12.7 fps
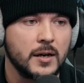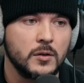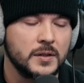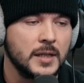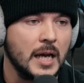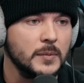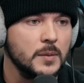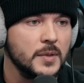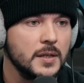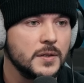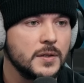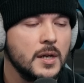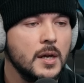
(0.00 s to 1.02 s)
I don't know what the time limit
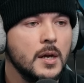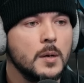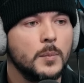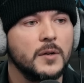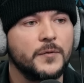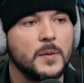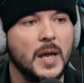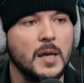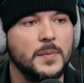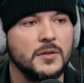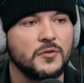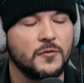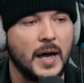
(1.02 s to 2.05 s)
is. But if the
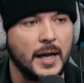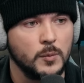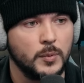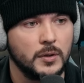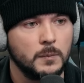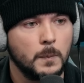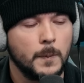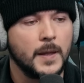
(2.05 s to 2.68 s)
baby is viable, just,